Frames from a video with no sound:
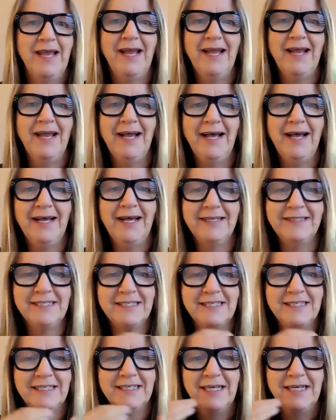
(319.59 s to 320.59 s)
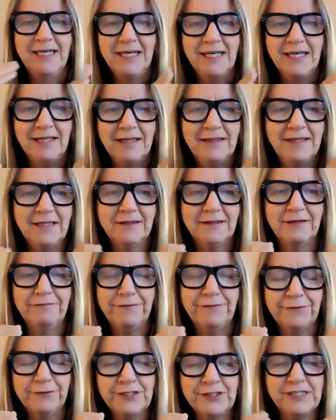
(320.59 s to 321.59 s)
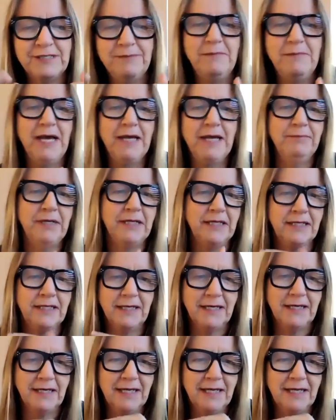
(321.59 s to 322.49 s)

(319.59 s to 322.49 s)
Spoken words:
and that the First Amendment